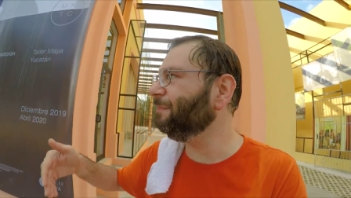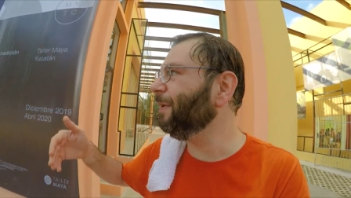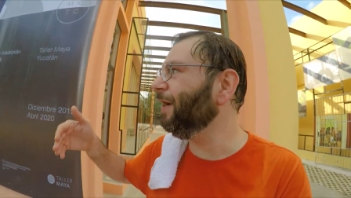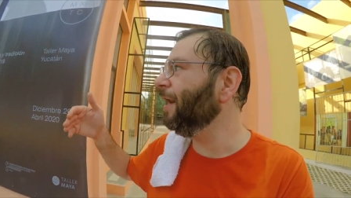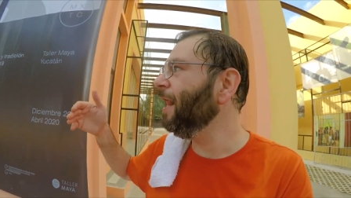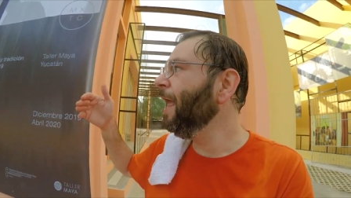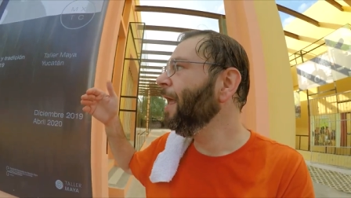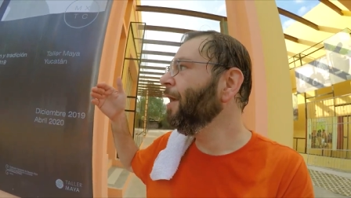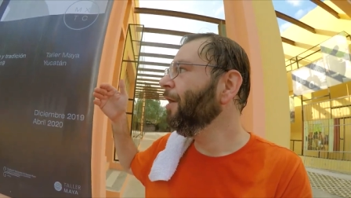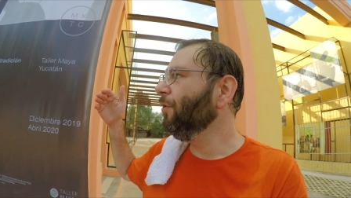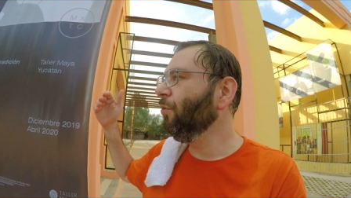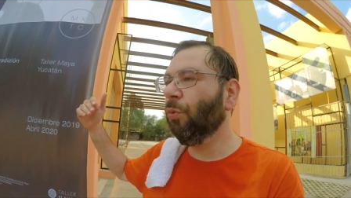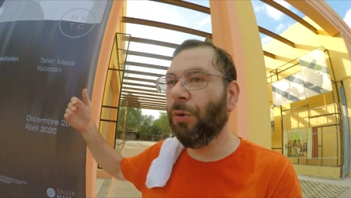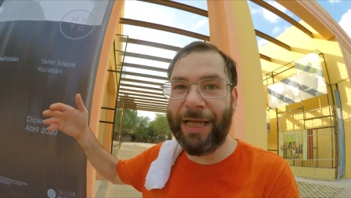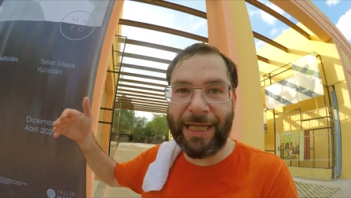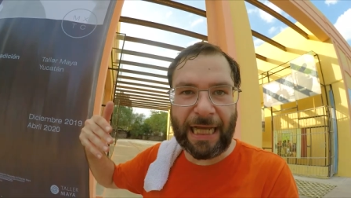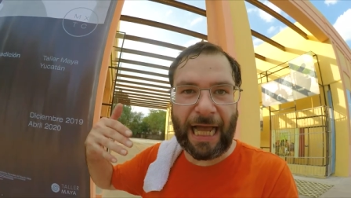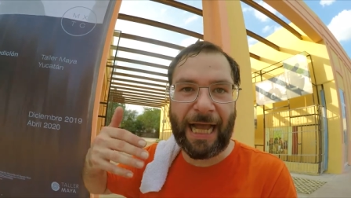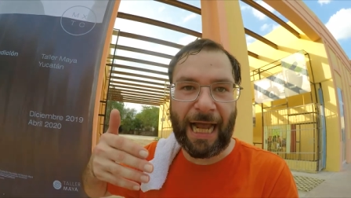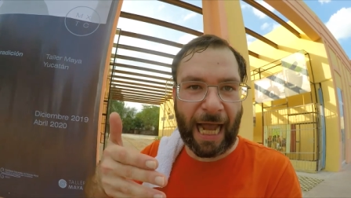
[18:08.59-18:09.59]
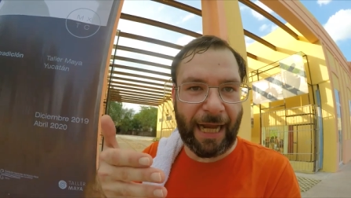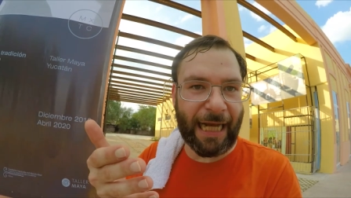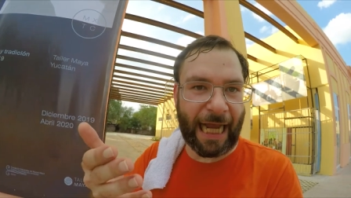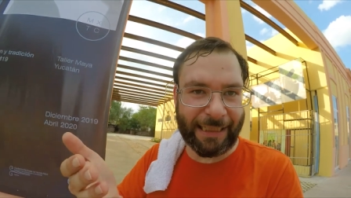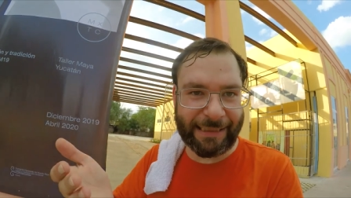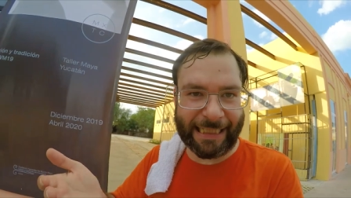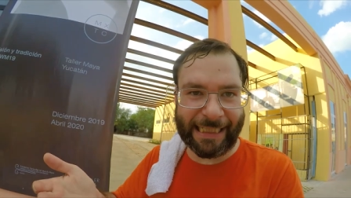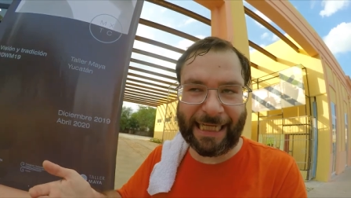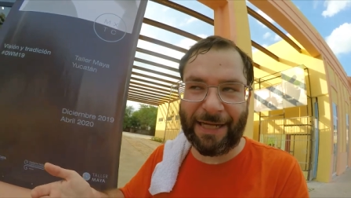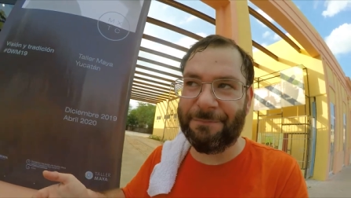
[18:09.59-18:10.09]
but we, I,
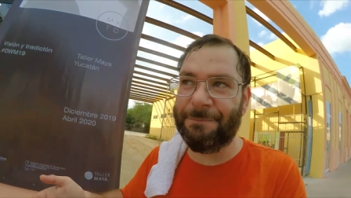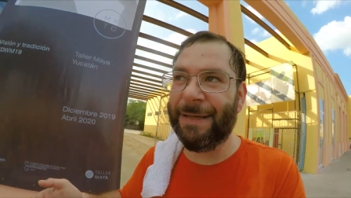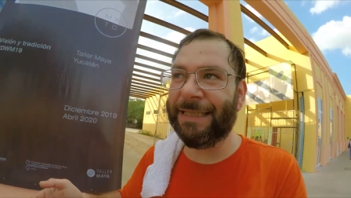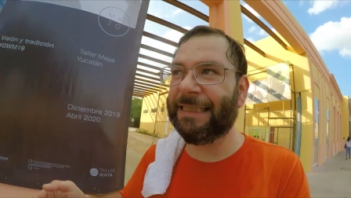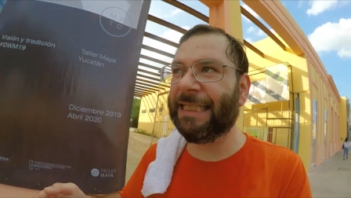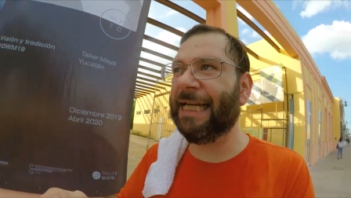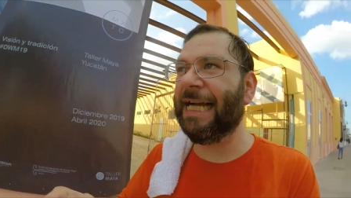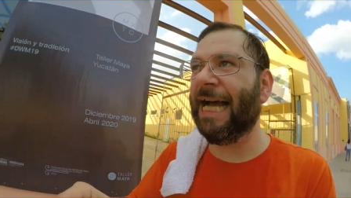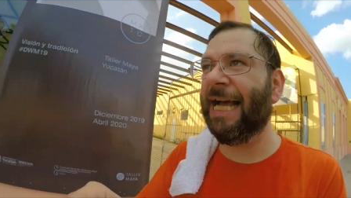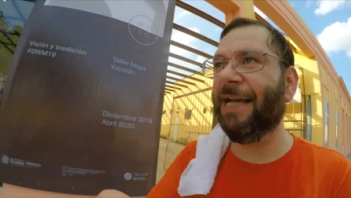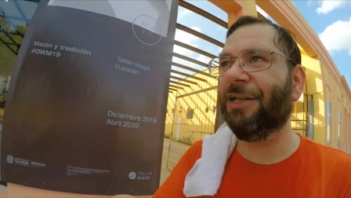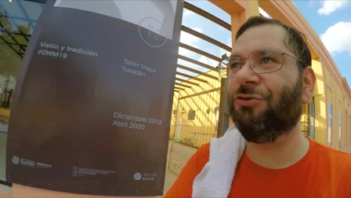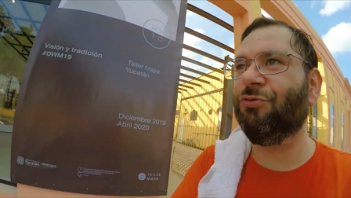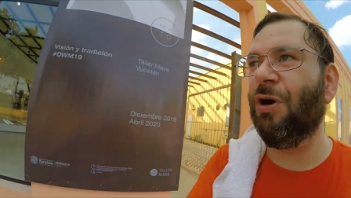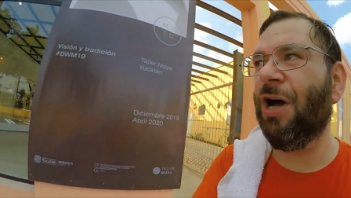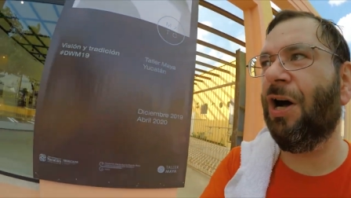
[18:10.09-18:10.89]
I think I've met the guy as